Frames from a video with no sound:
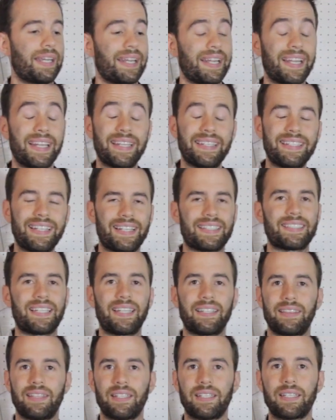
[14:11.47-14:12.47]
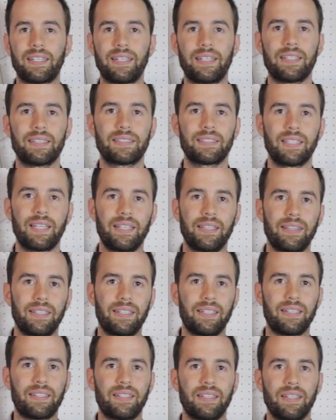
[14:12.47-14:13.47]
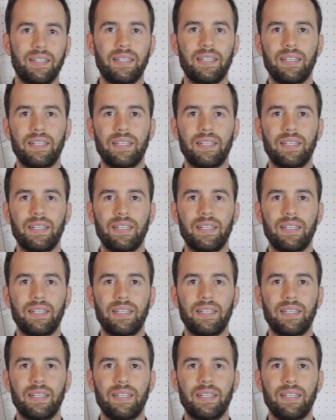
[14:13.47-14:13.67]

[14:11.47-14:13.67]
And yes, I think it is. I think